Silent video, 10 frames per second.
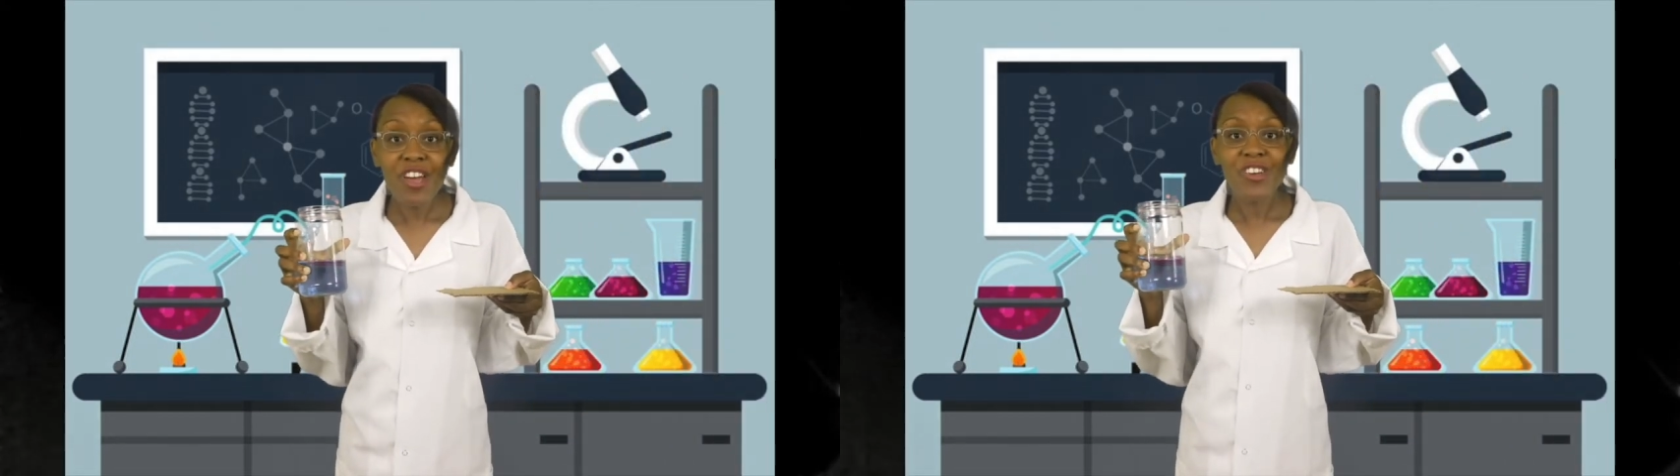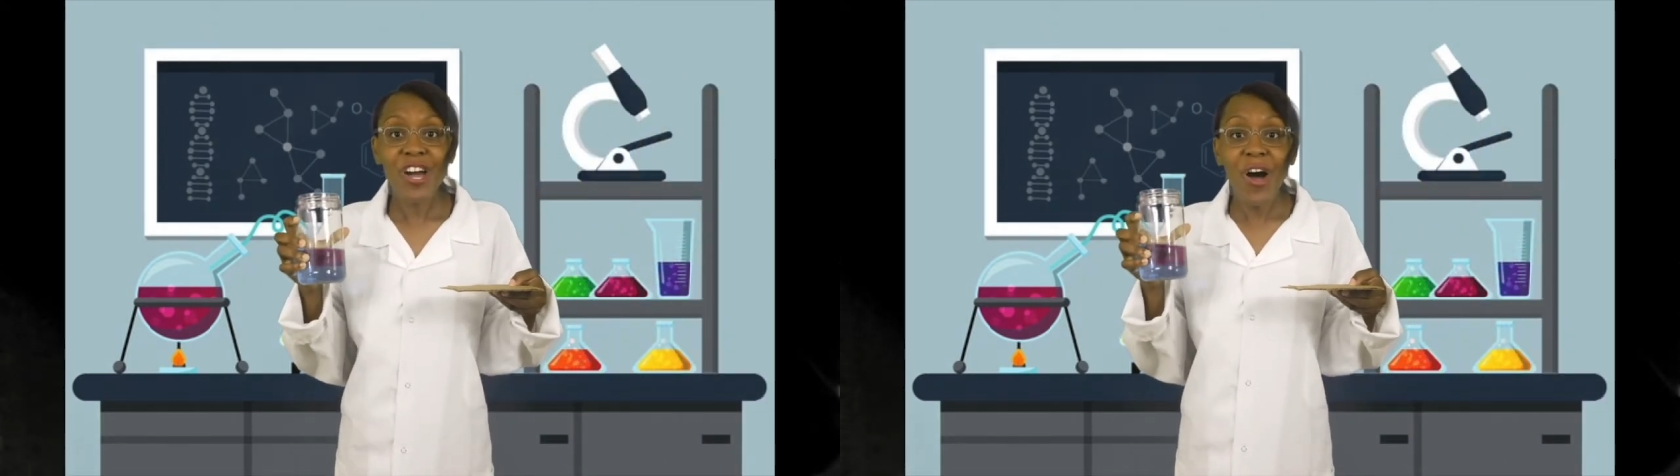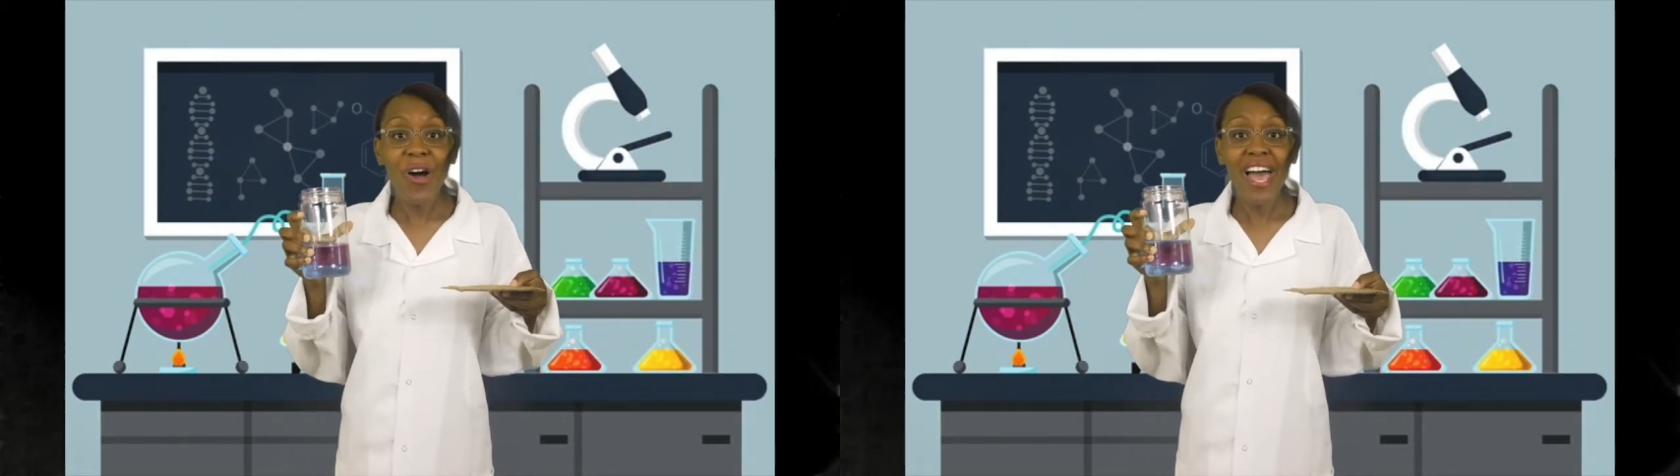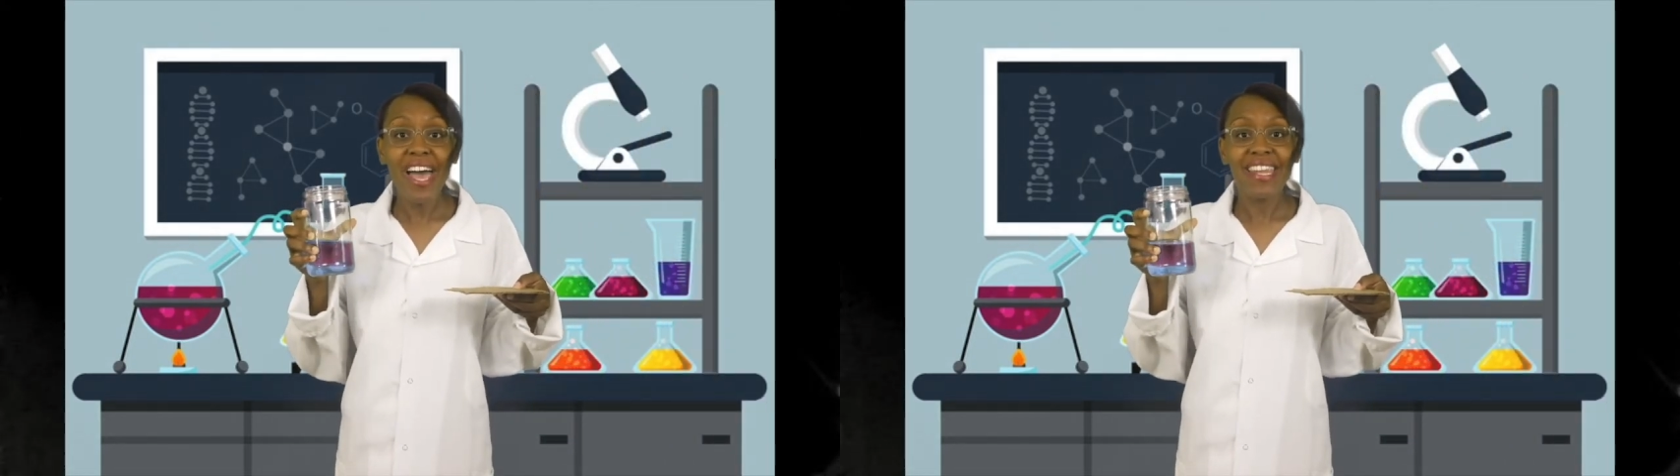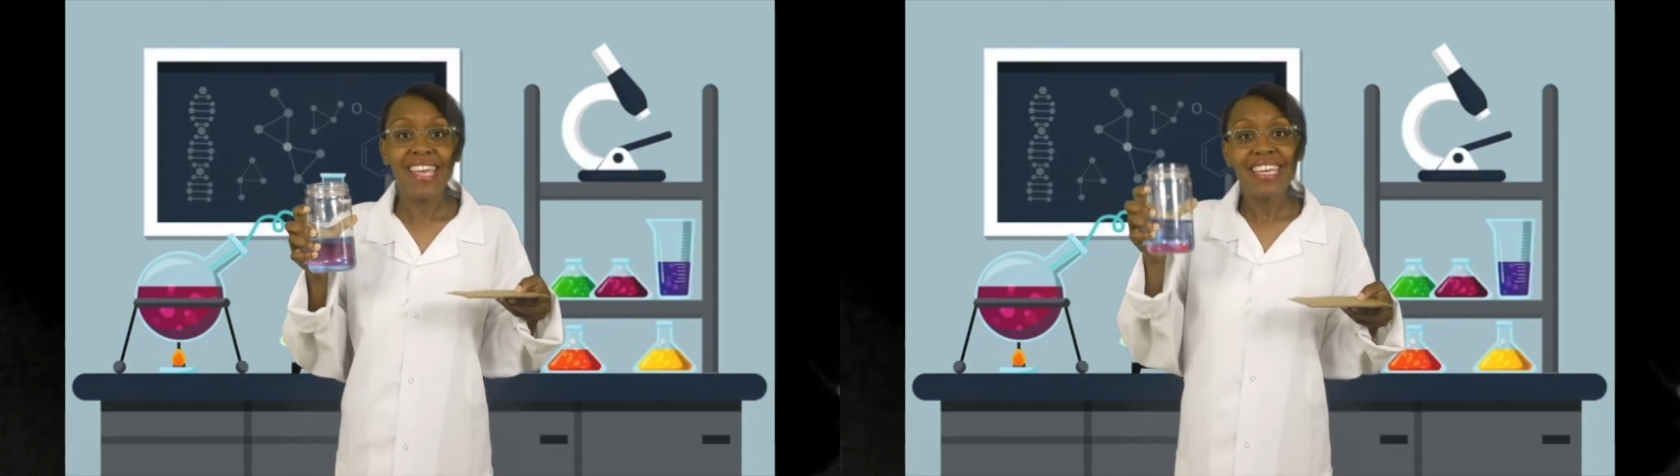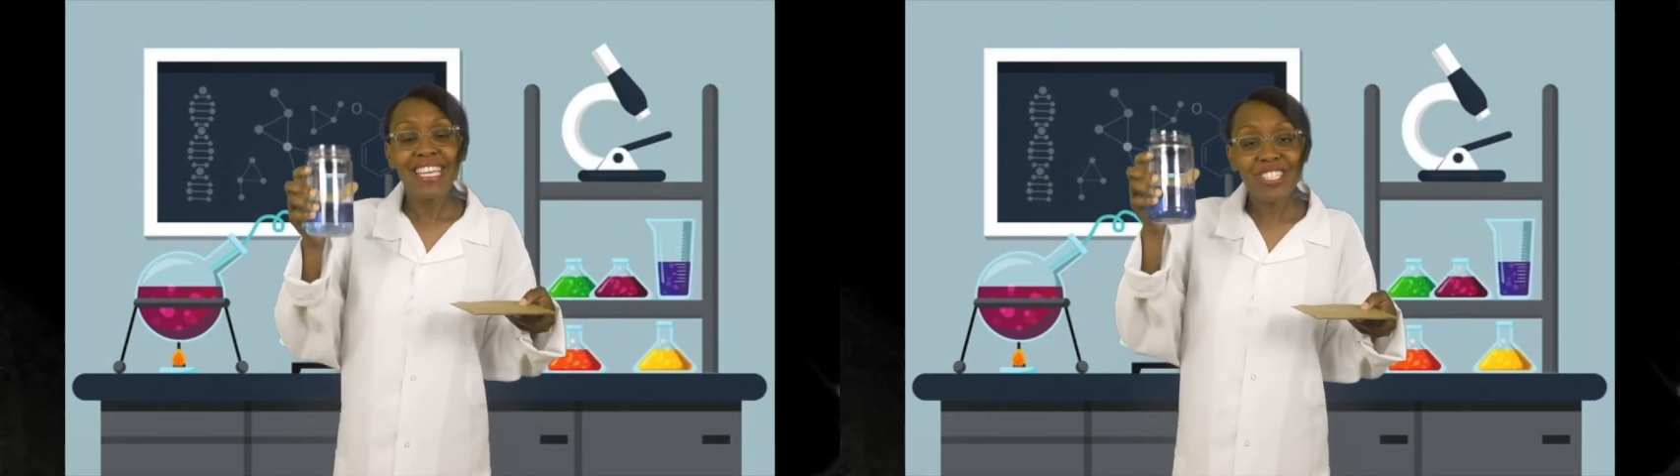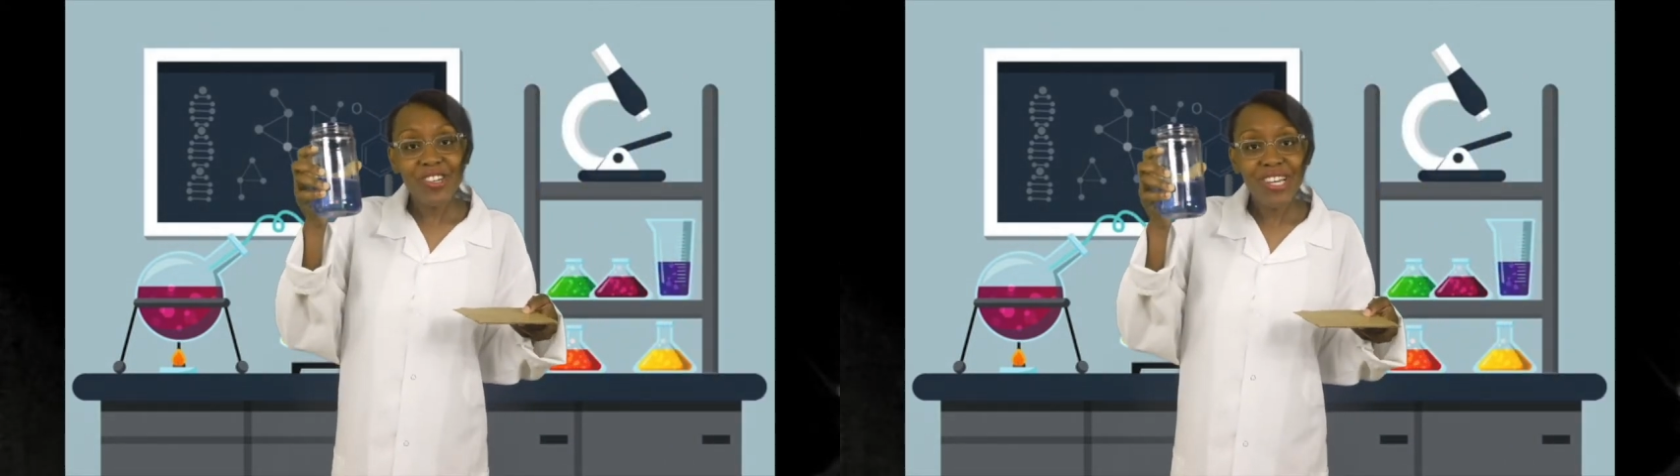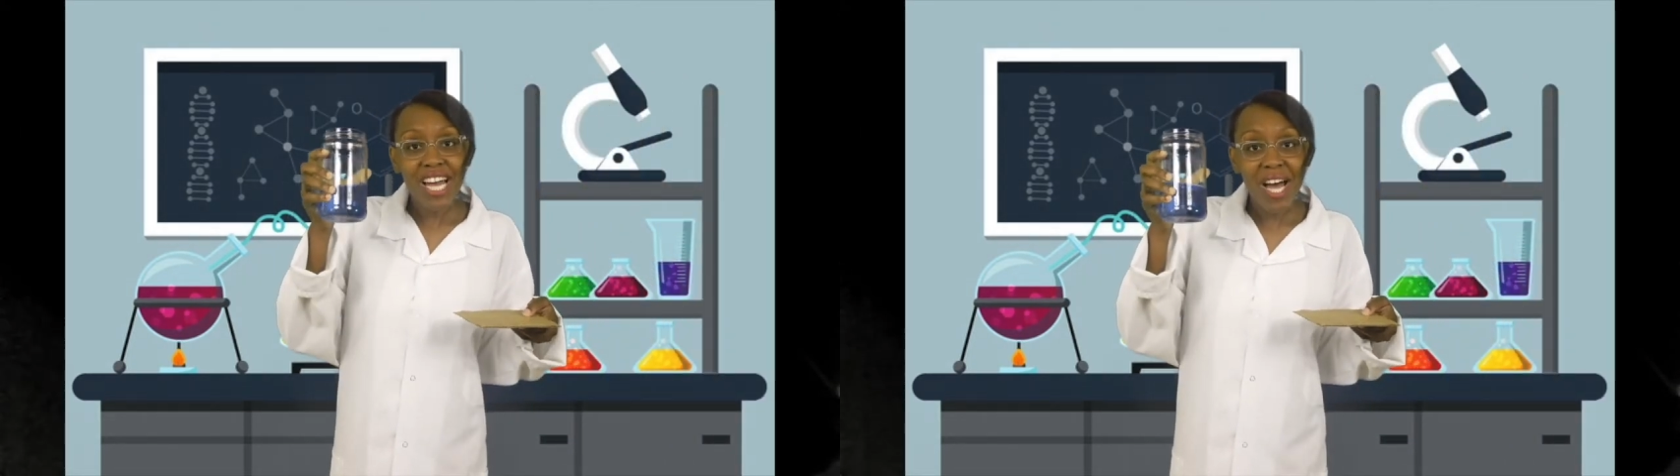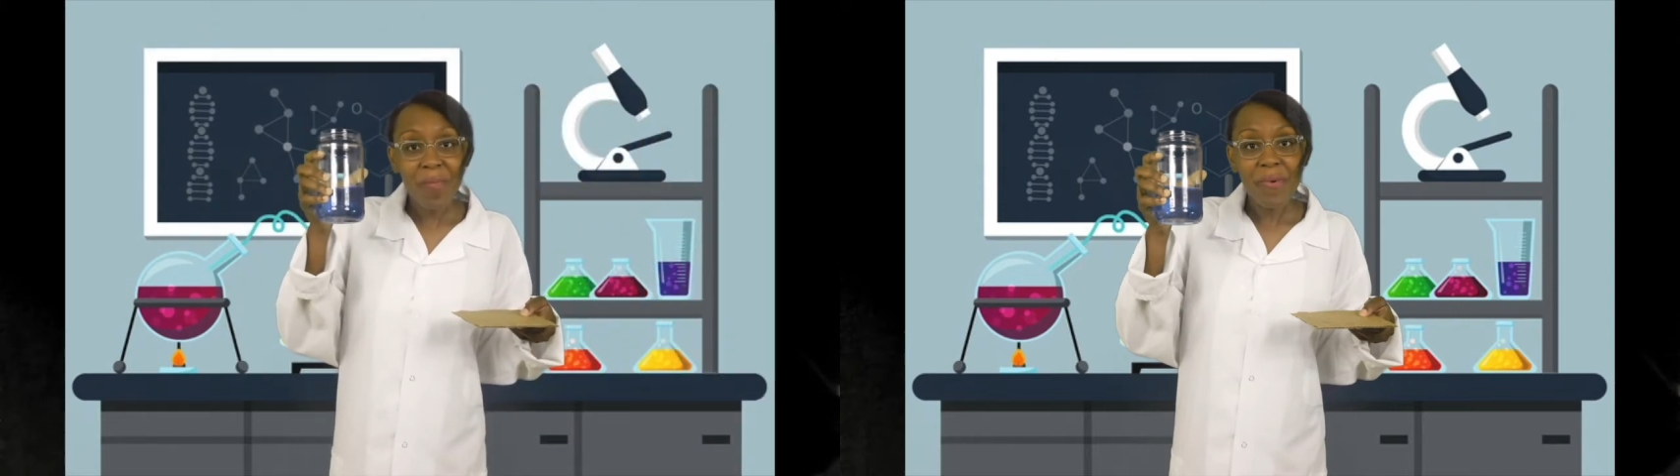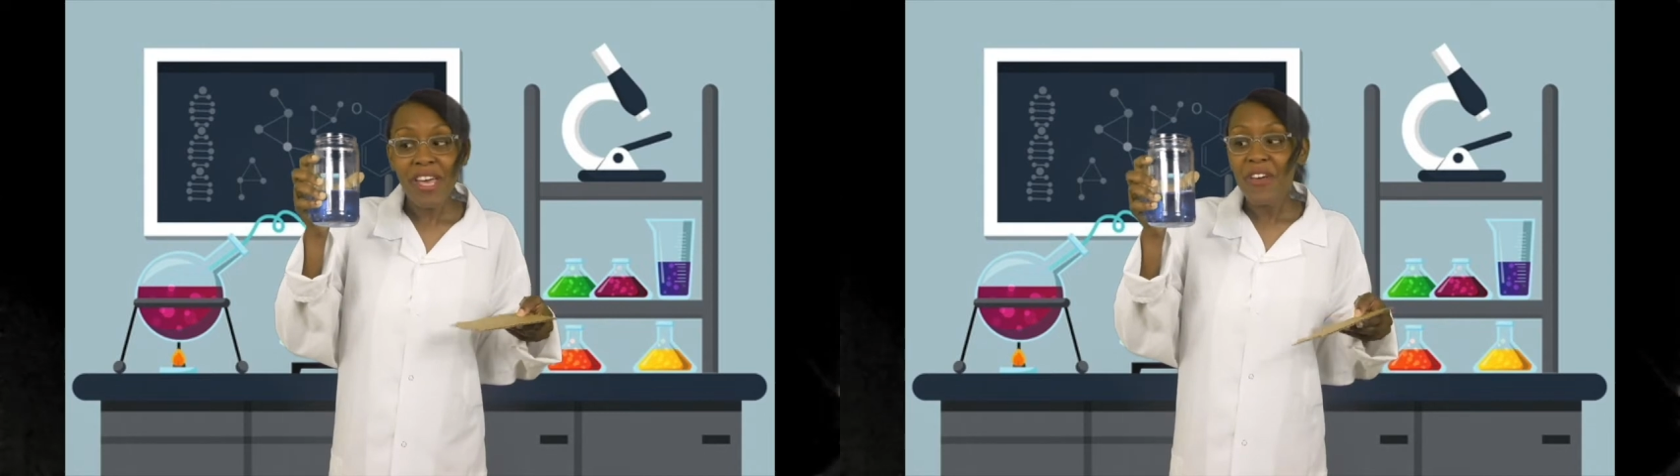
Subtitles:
Go ahead, get your cup,